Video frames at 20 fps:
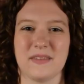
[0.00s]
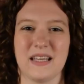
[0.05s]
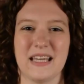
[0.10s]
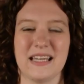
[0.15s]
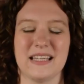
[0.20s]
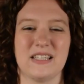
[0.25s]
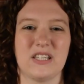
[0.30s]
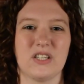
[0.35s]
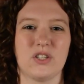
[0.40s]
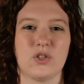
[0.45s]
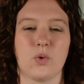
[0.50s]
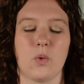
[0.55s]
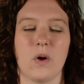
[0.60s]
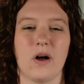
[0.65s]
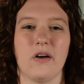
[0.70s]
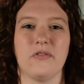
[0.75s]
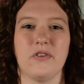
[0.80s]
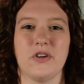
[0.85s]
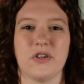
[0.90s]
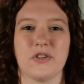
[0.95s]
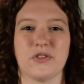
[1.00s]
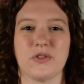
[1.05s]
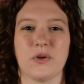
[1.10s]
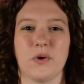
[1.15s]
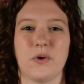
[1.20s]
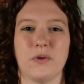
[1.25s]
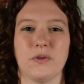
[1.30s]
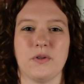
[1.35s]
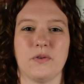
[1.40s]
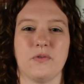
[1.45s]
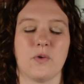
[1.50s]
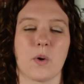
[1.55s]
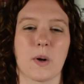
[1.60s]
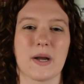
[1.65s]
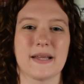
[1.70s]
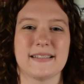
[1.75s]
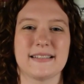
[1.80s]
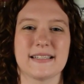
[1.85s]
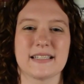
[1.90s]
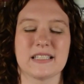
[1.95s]
It's 12 years old,
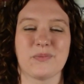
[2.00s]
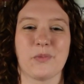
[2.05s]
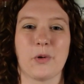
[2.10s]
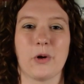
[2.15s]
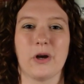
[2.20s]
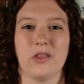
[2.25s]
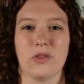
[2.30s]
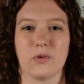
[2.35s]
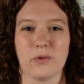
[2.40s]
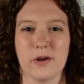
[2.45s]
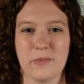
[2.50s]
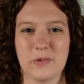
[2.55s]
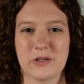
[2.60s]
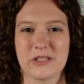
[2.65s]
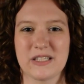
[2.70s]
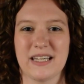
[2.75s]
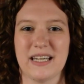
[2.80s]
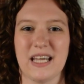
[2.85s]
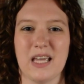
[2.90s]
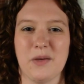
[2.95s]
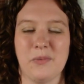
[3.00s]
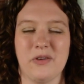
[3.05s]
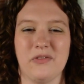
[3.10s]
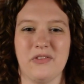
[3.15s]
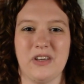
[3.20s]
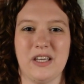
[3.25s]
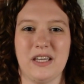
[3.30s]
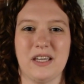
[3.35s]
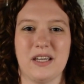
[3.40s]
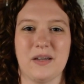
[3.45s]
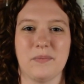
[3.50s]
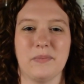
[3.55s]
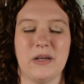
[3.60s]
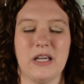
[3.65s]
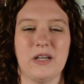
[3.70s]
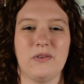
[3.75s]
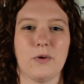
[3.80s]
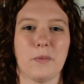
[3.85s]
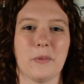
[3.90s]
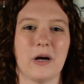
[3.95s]
46.3% ABV,
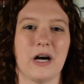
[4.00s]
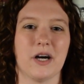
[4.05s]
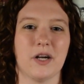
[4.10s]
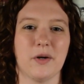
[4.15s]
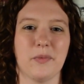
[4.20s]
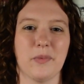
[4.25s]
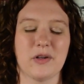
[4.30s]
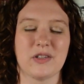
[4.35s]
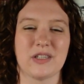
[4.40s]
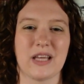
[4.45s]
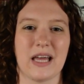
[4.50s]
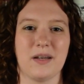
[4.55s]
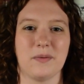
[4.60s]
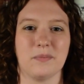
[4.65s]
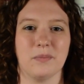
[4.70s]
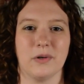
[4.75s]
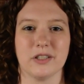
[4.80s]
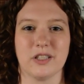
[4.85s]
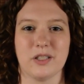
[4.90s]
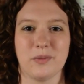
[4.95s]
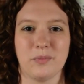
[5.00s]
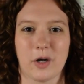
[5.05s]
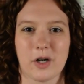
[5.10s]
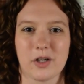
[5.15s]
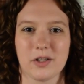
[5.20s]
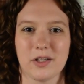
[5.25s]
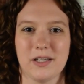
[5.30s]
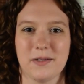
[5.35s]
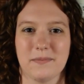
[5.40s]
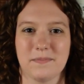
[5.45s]
made from 100% malted barley.